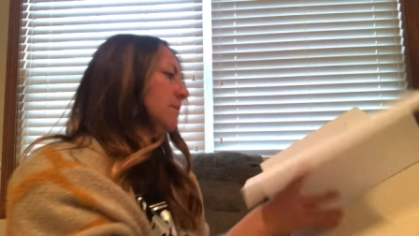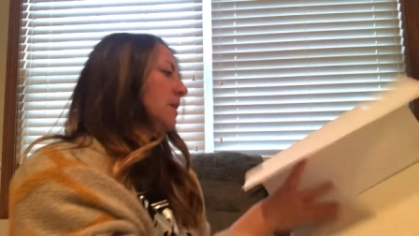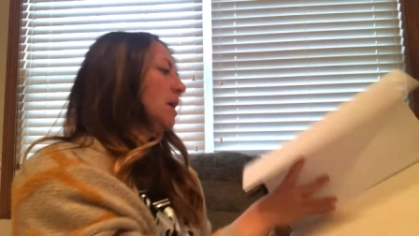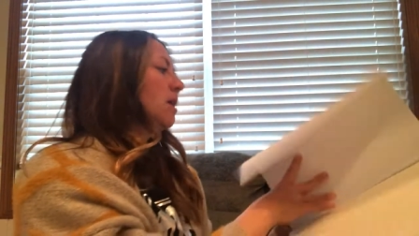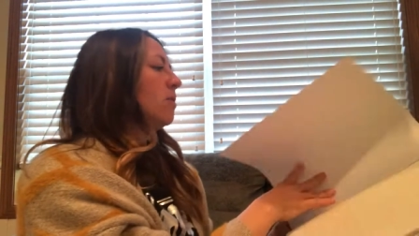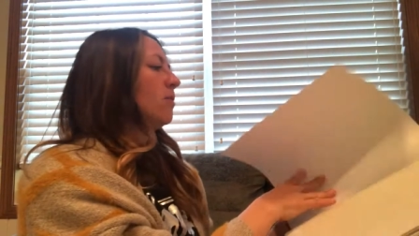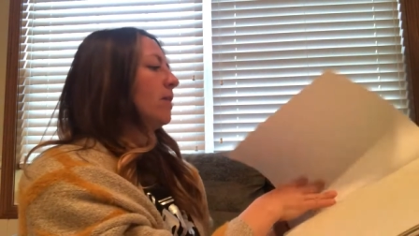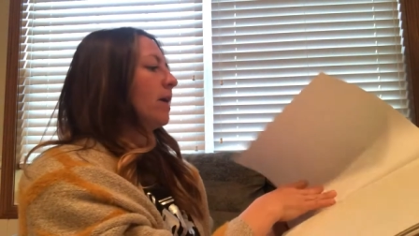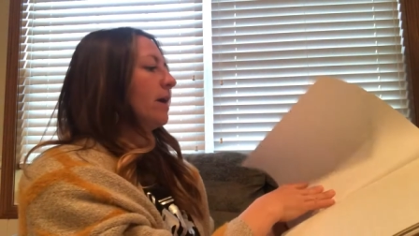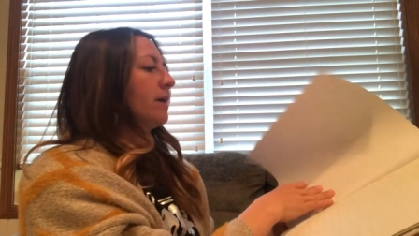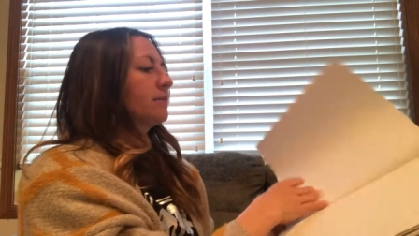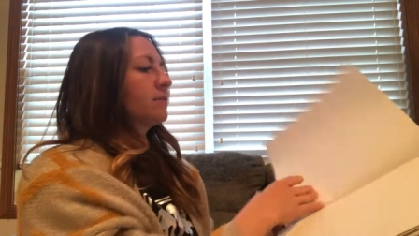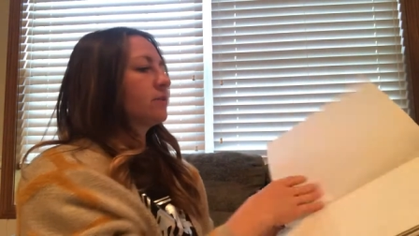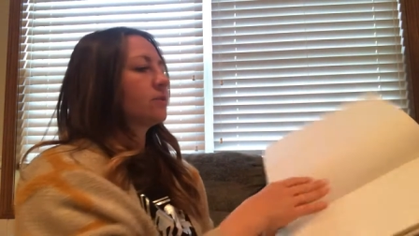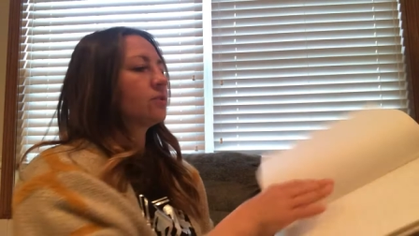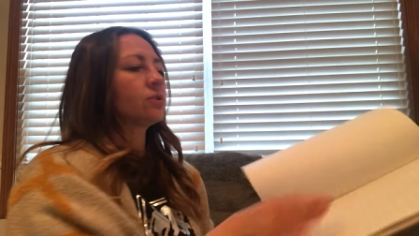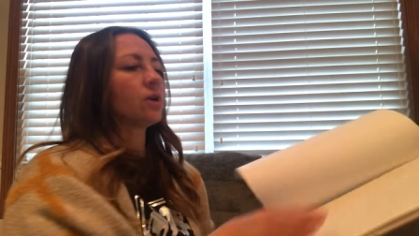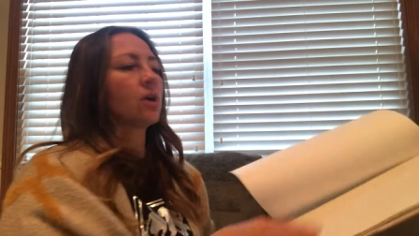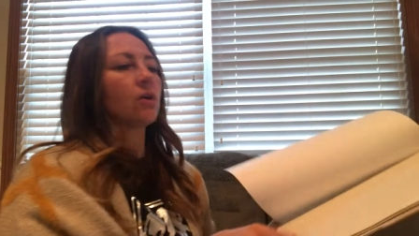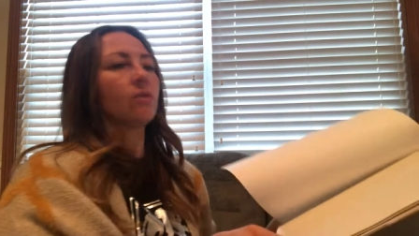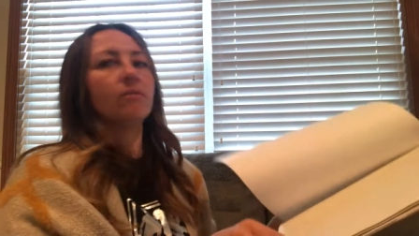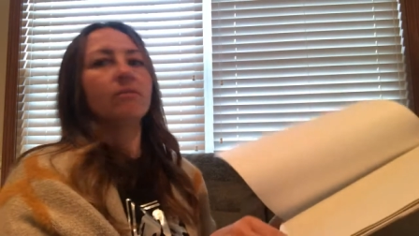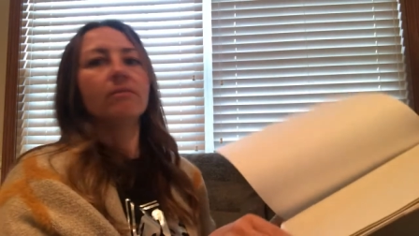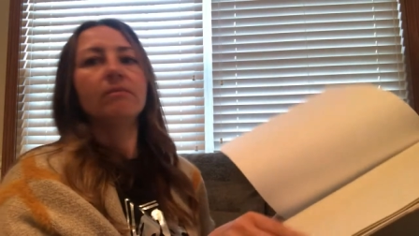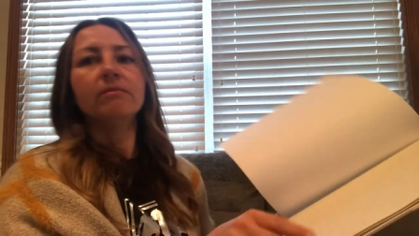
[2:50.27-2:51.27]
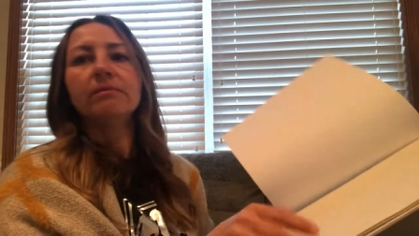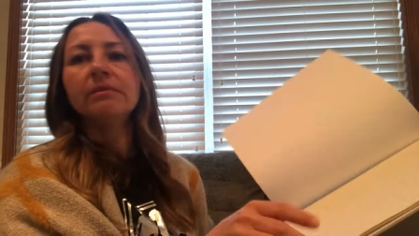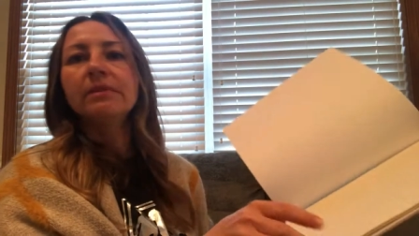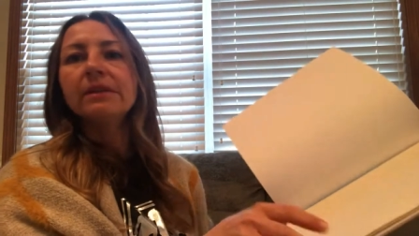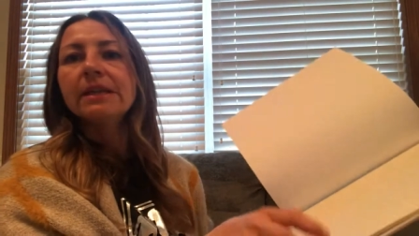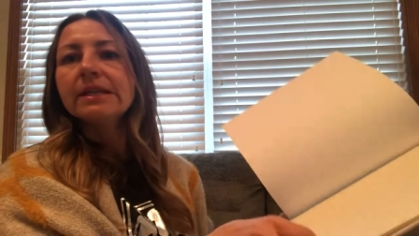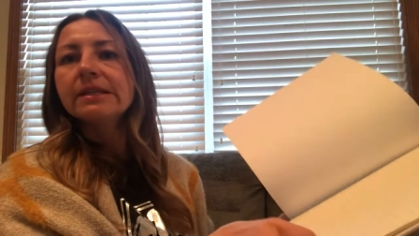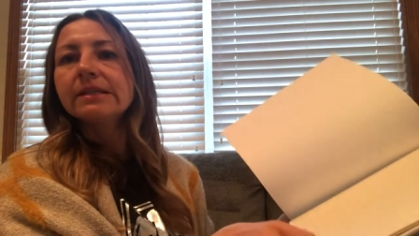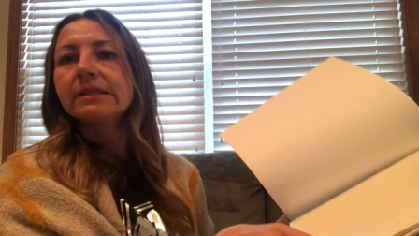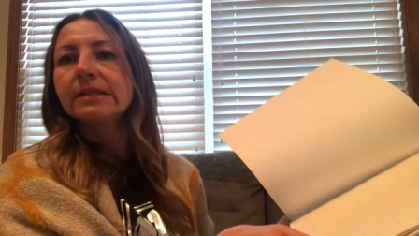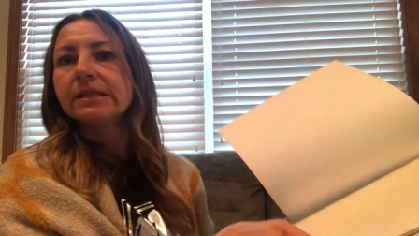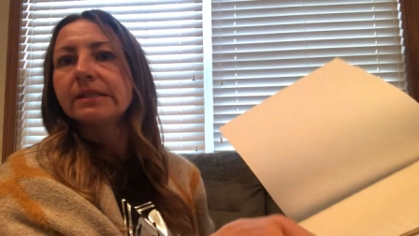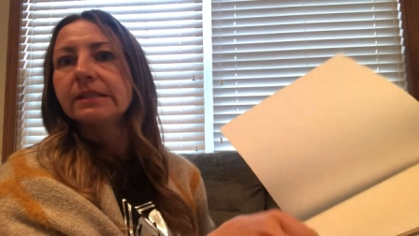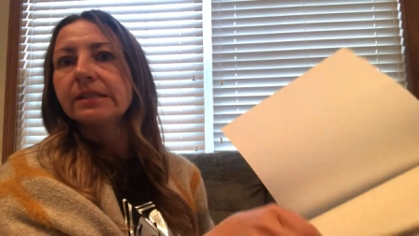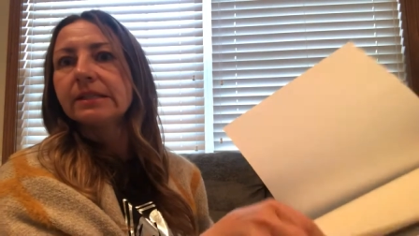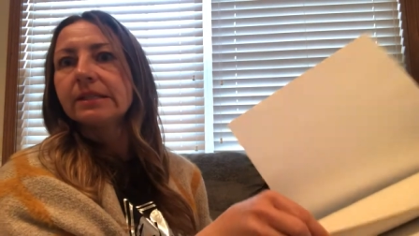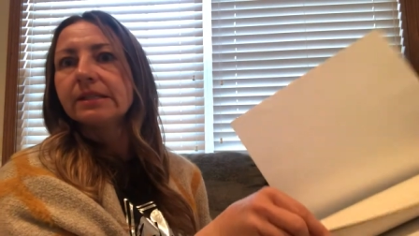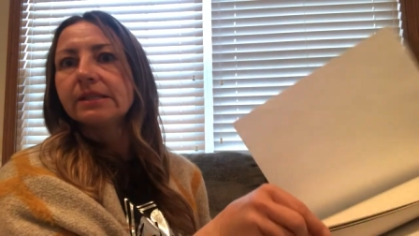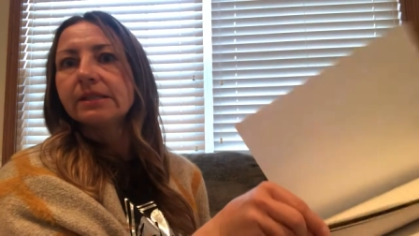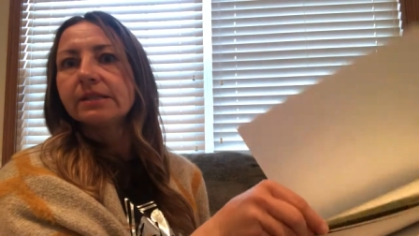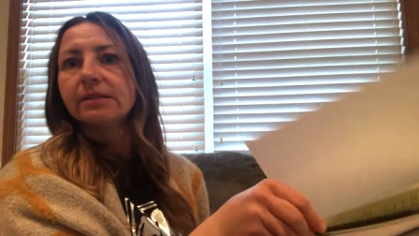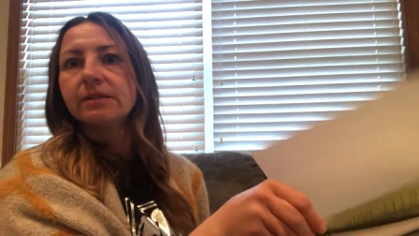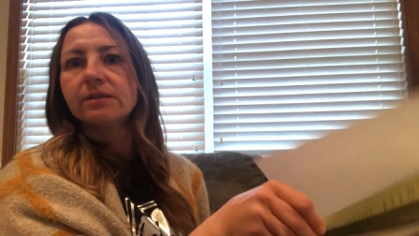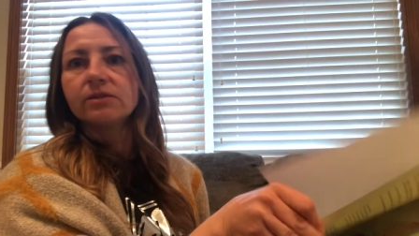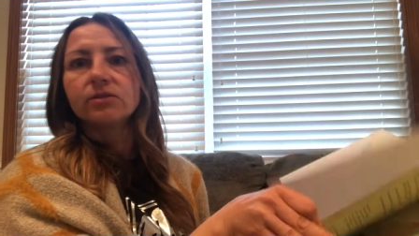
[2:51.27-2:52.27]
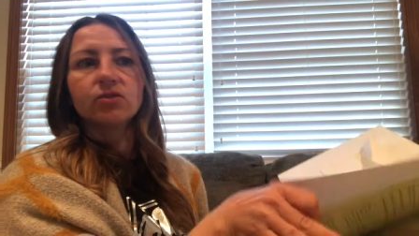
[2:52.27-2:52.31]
Okay, so let's get to this little